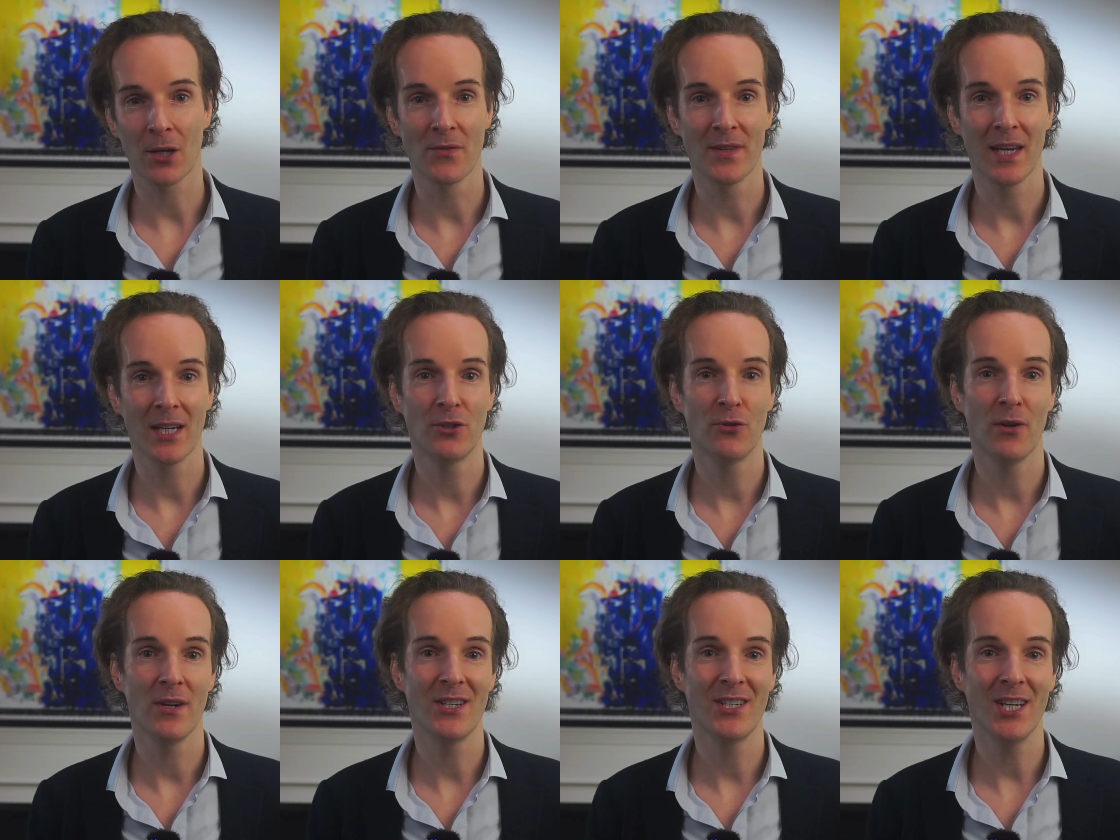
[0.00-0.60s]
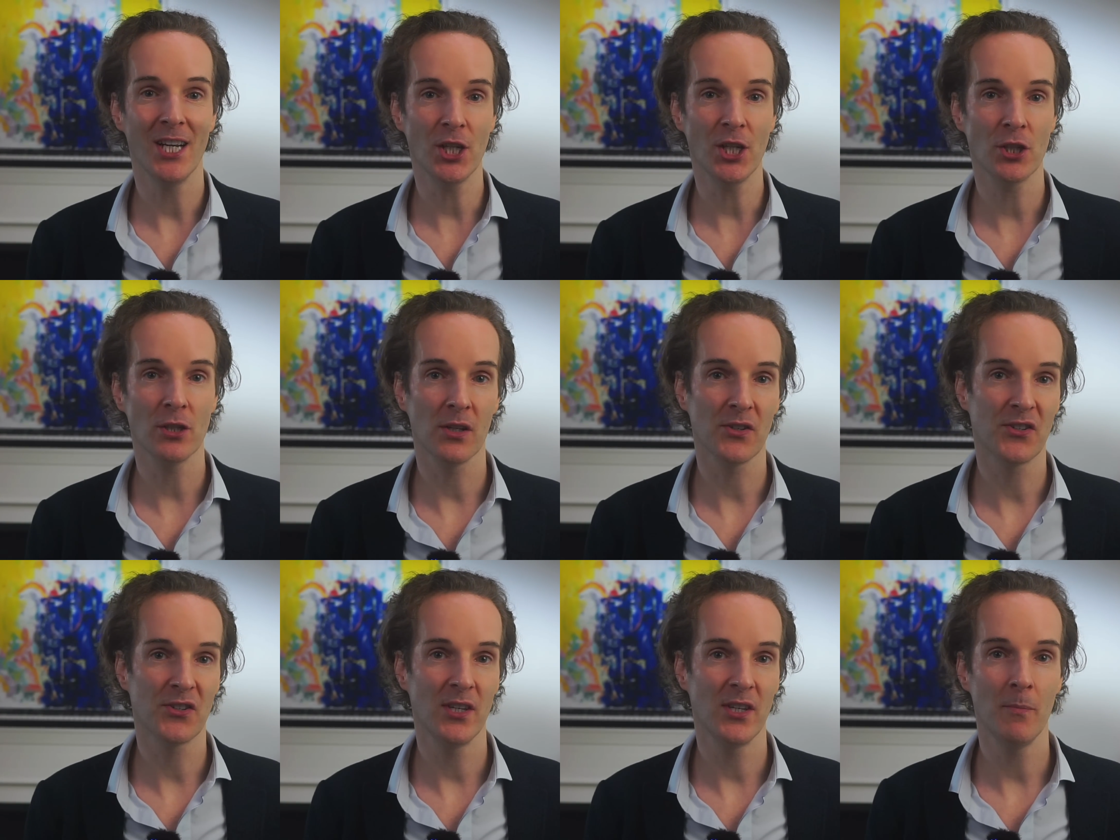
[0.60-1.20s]
on their
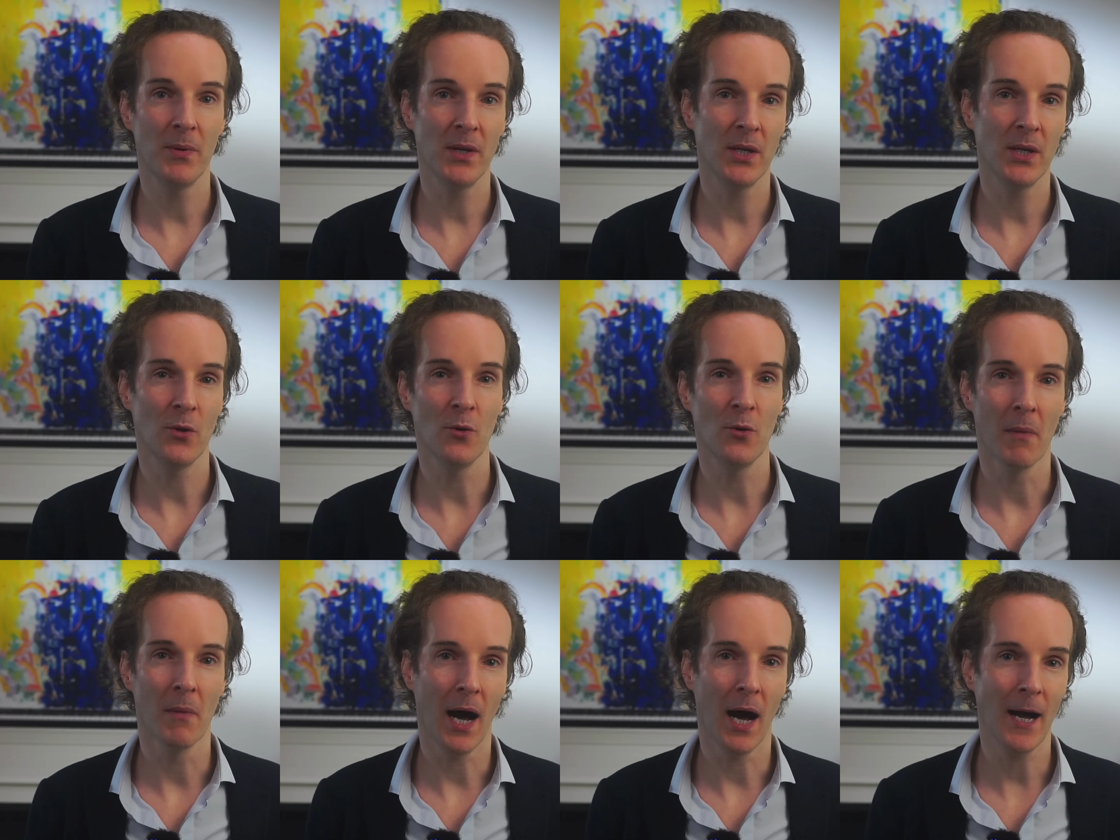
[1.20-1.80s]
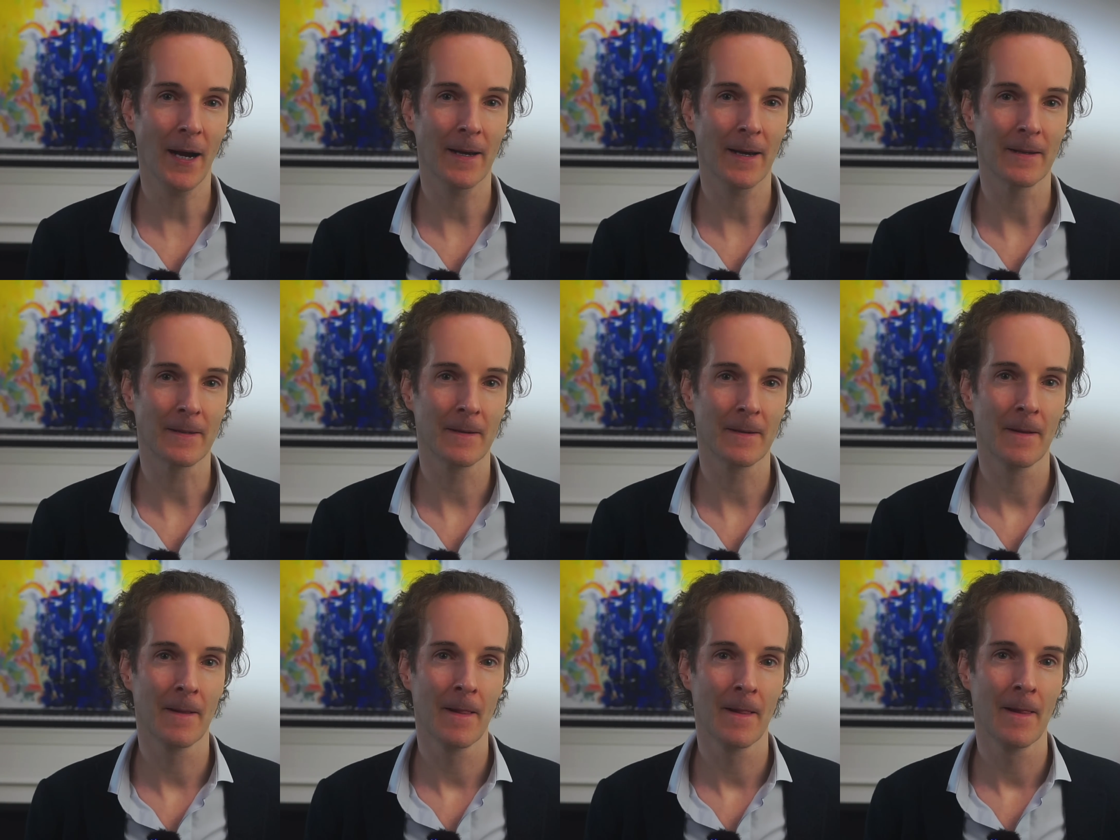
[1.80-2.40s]
traditional CPU market,
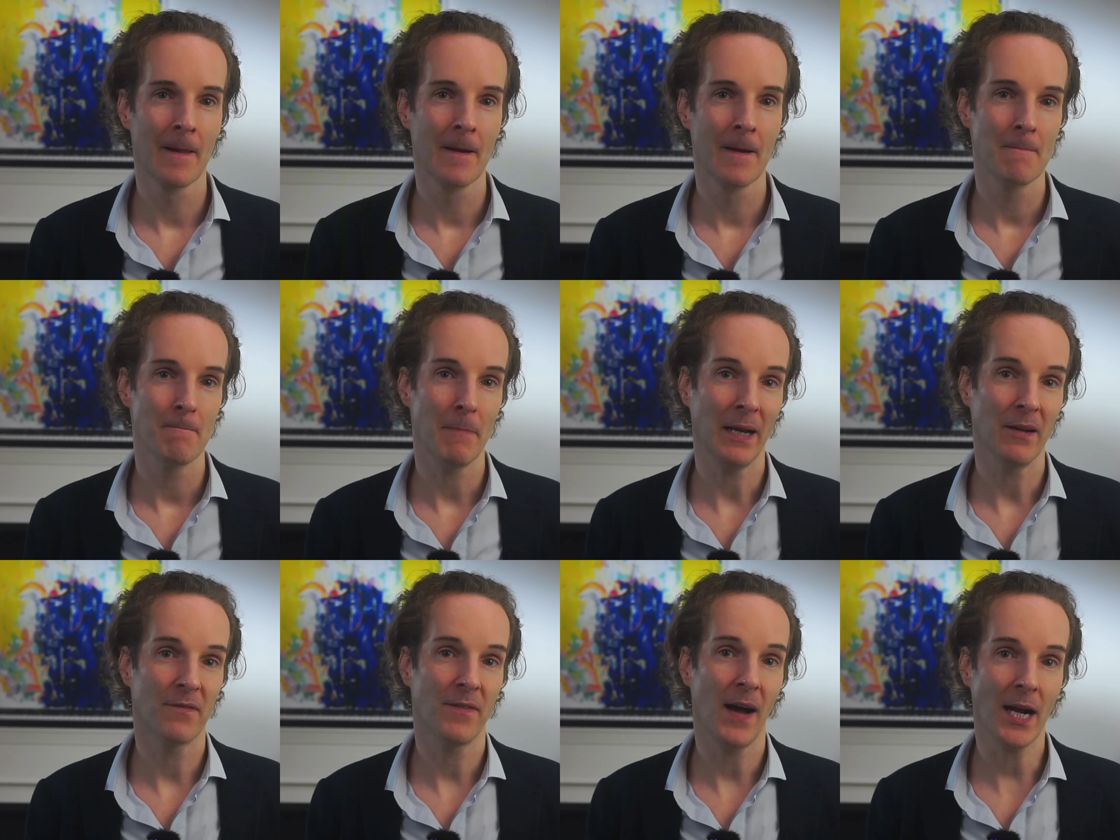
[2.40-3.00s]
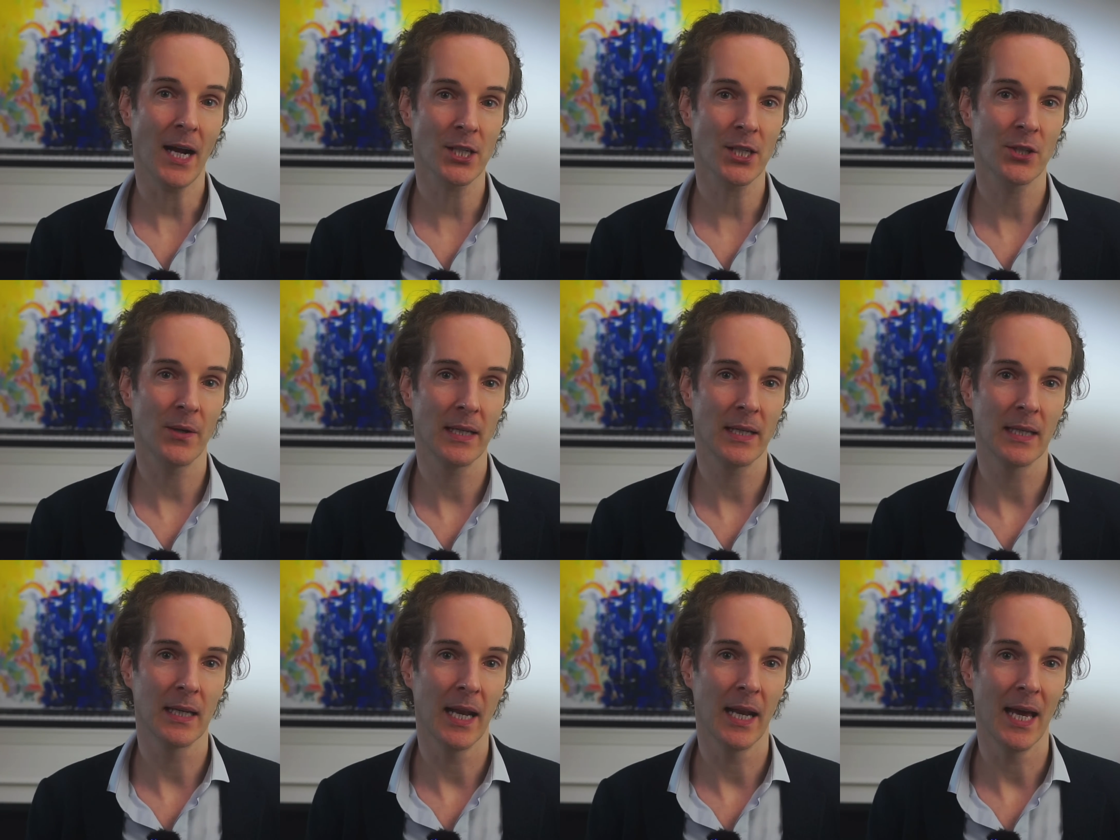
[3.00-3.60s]

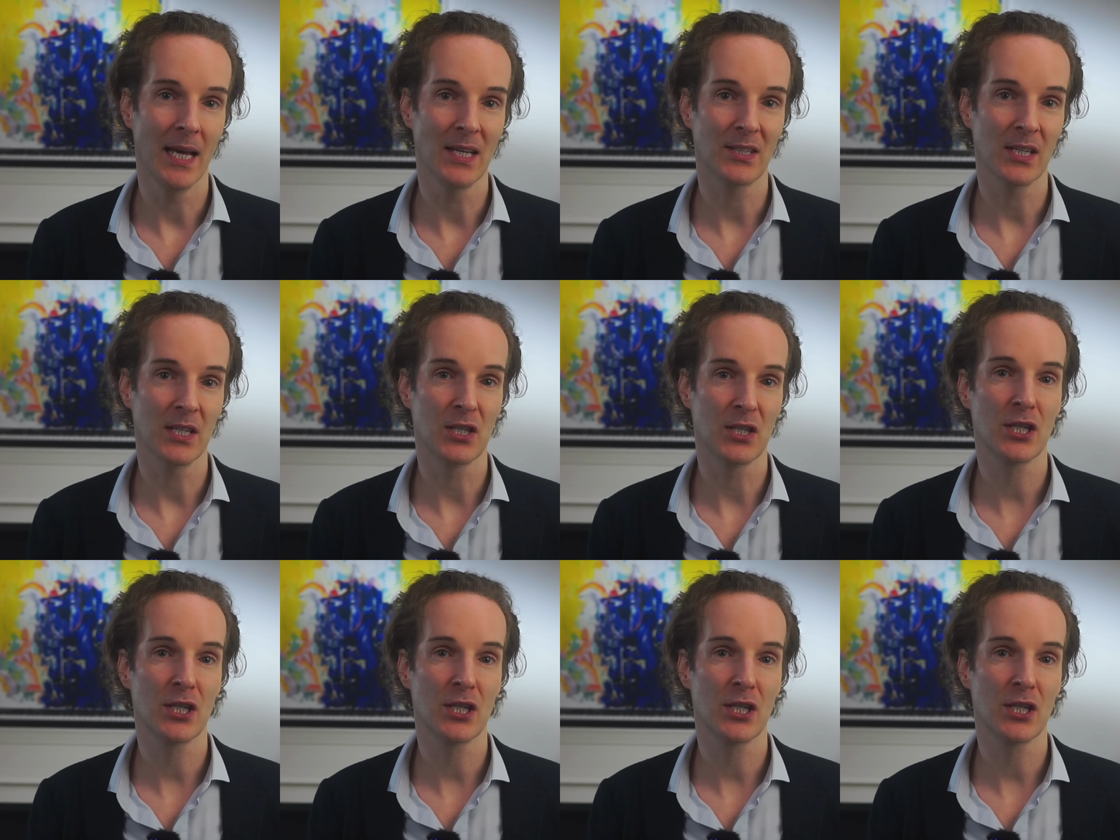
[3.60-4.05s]
manufacturing delays, and